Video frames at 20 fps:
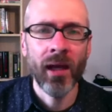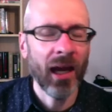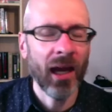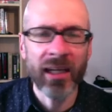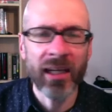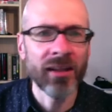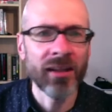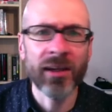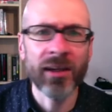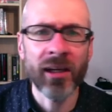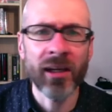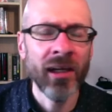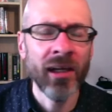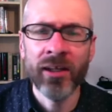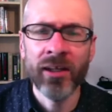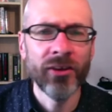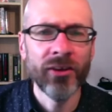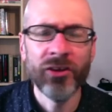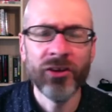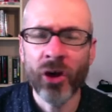Again,
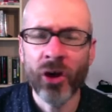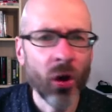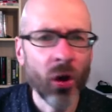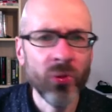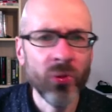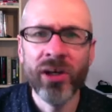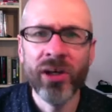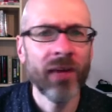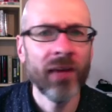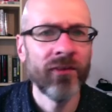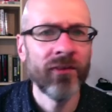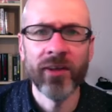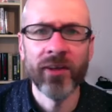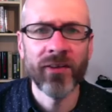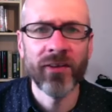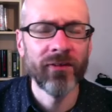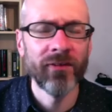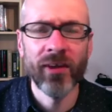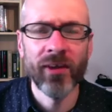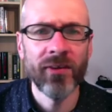the tone
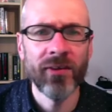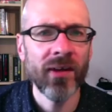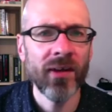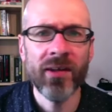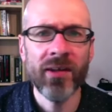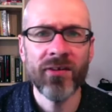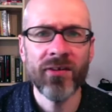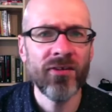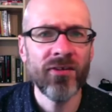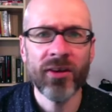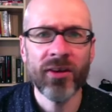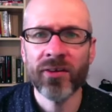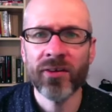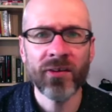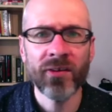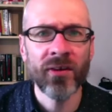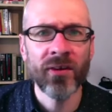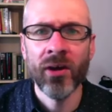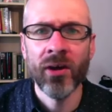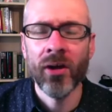deafness of this is
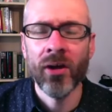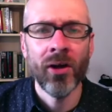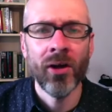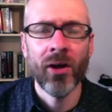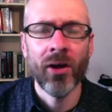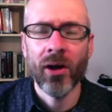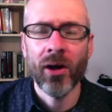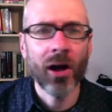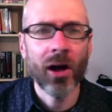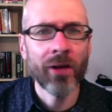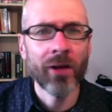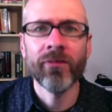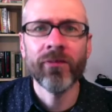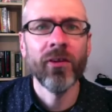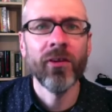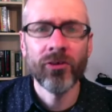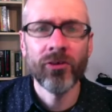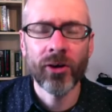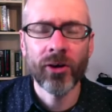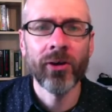just off
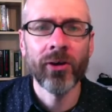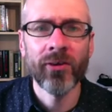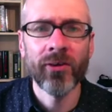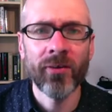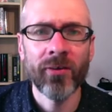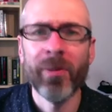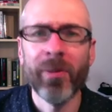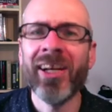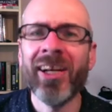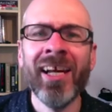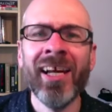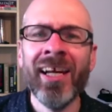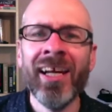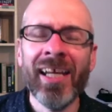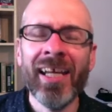the charts. But